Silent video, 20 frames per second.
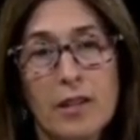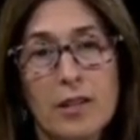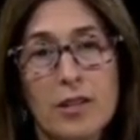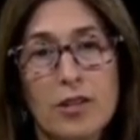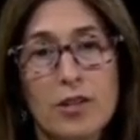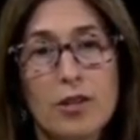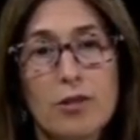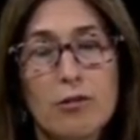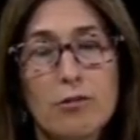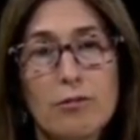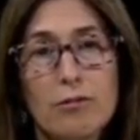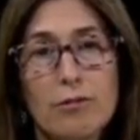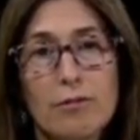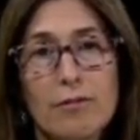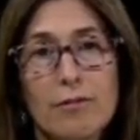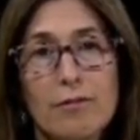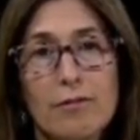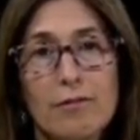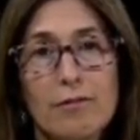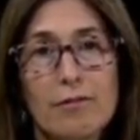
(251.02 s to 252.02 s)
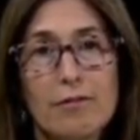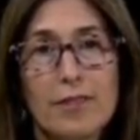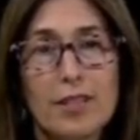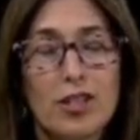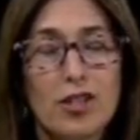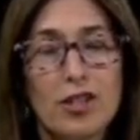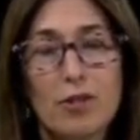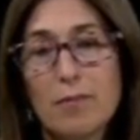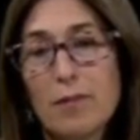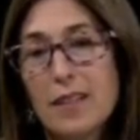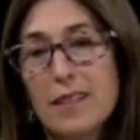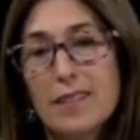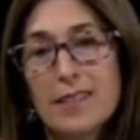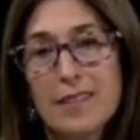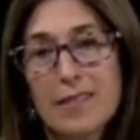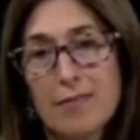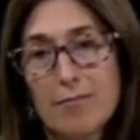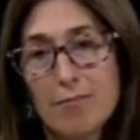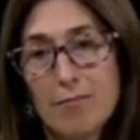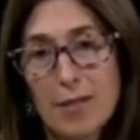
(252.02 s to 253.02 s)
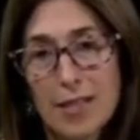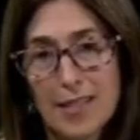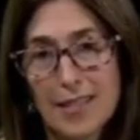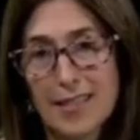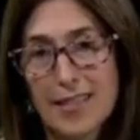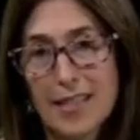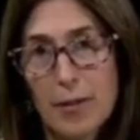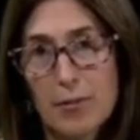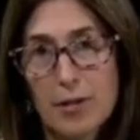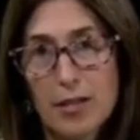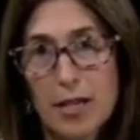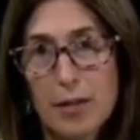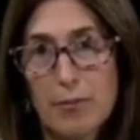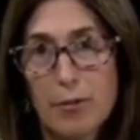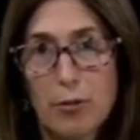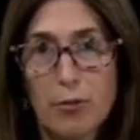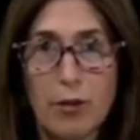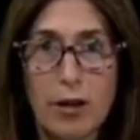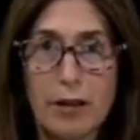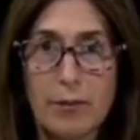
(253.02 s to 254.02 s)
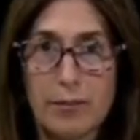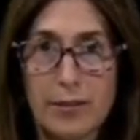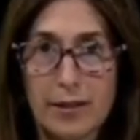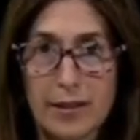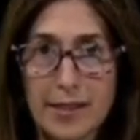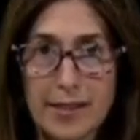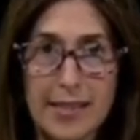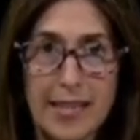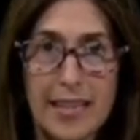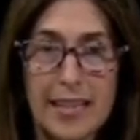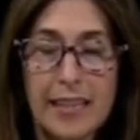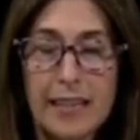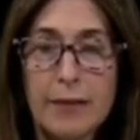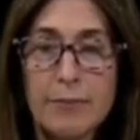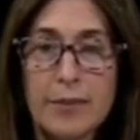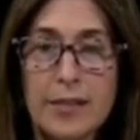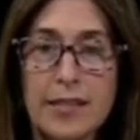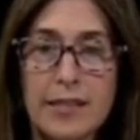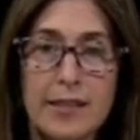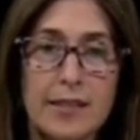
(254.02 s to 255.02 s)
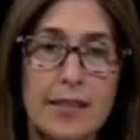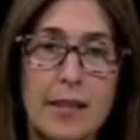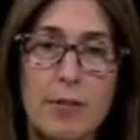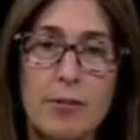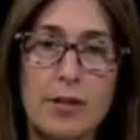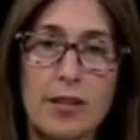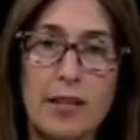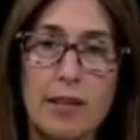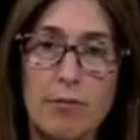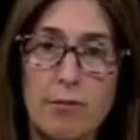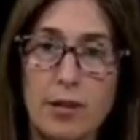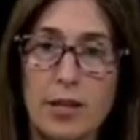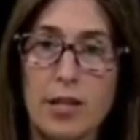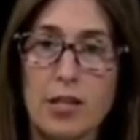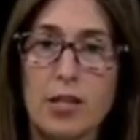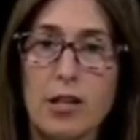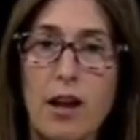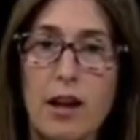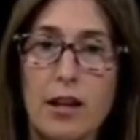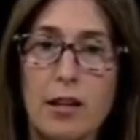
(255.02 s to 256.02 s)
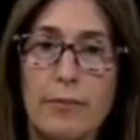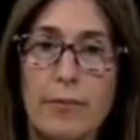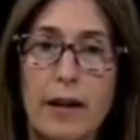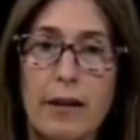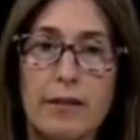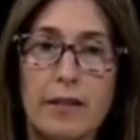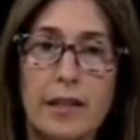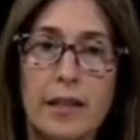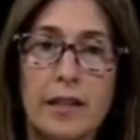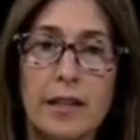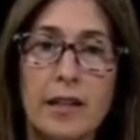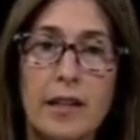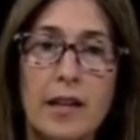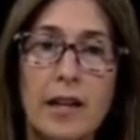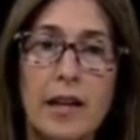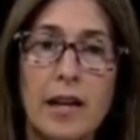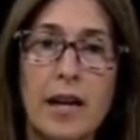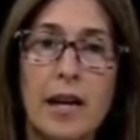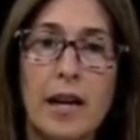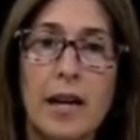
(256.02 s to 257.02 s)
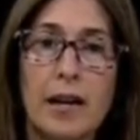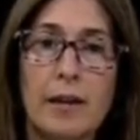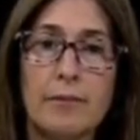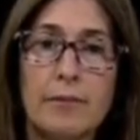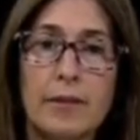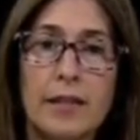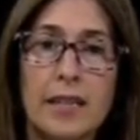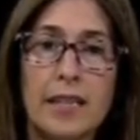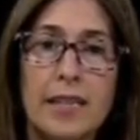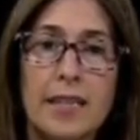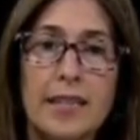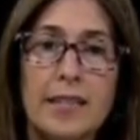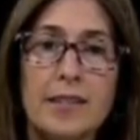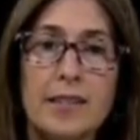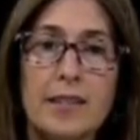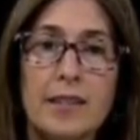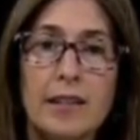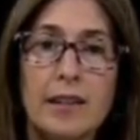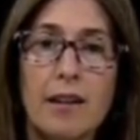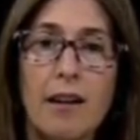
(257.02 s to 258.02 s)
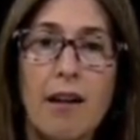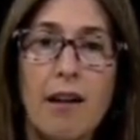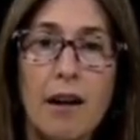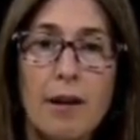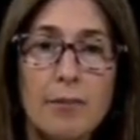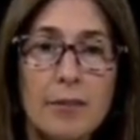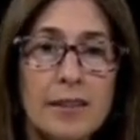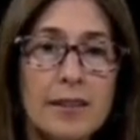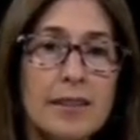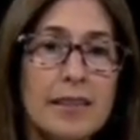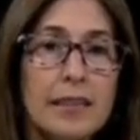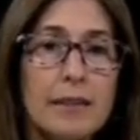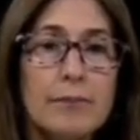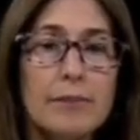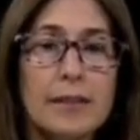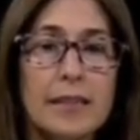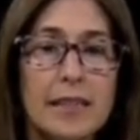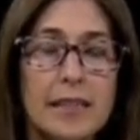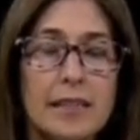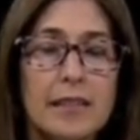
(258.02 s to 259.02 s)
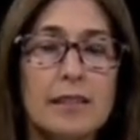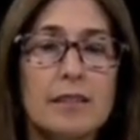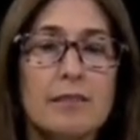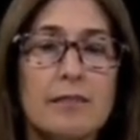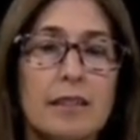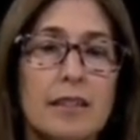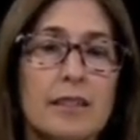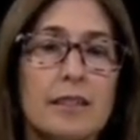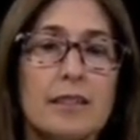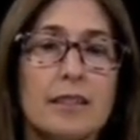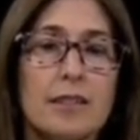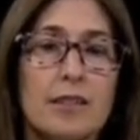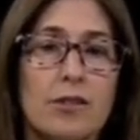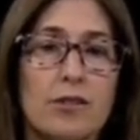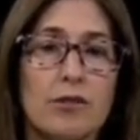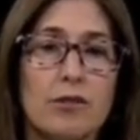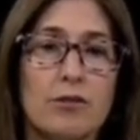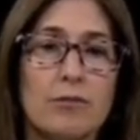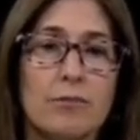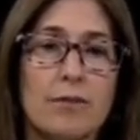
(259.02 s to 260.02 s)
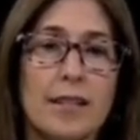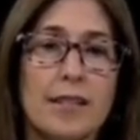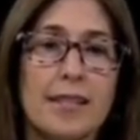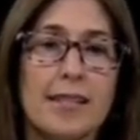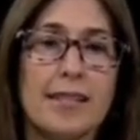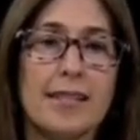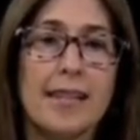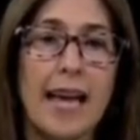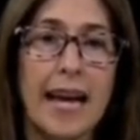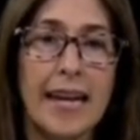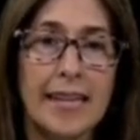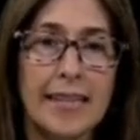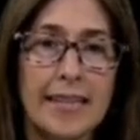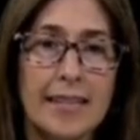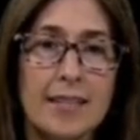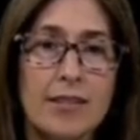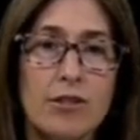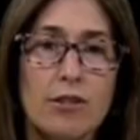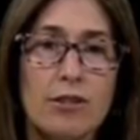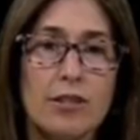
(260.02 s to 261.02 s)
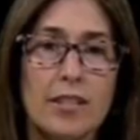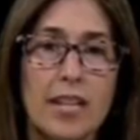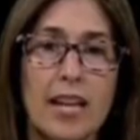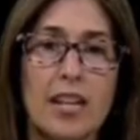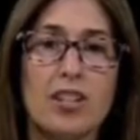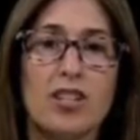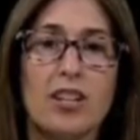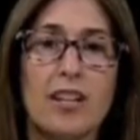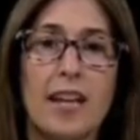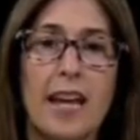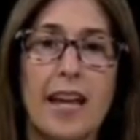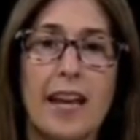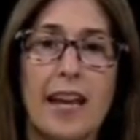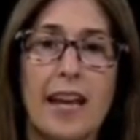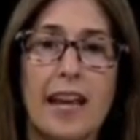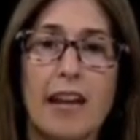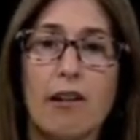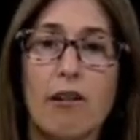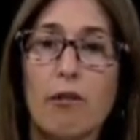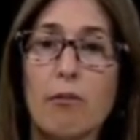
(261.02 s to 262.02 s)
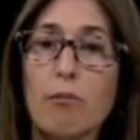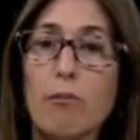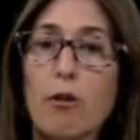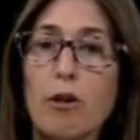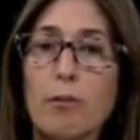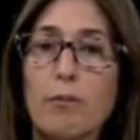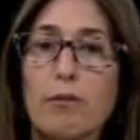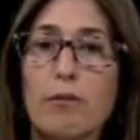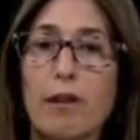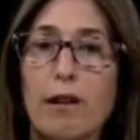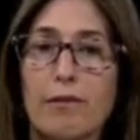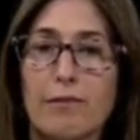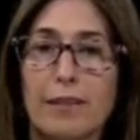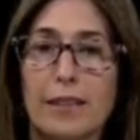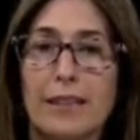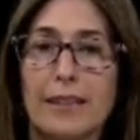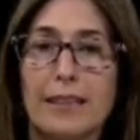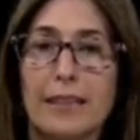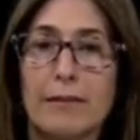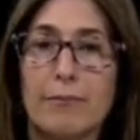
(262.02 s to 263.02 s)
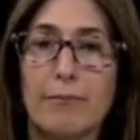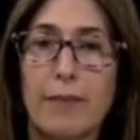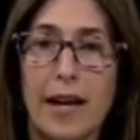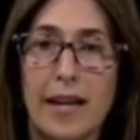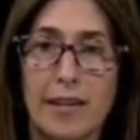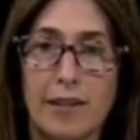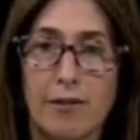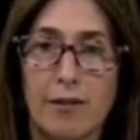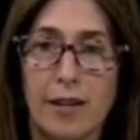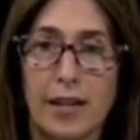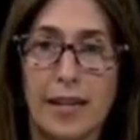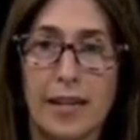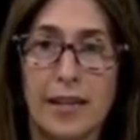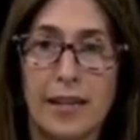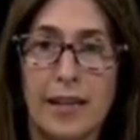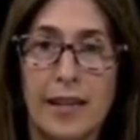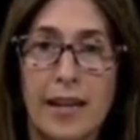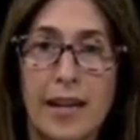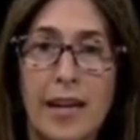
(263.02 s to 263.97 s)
So this should be misconception number 1, but let's hit a misconception and then we're going to talk about it. It is commonly but incorrectly assumed that sinus or tension headache are more prevalent than migraine.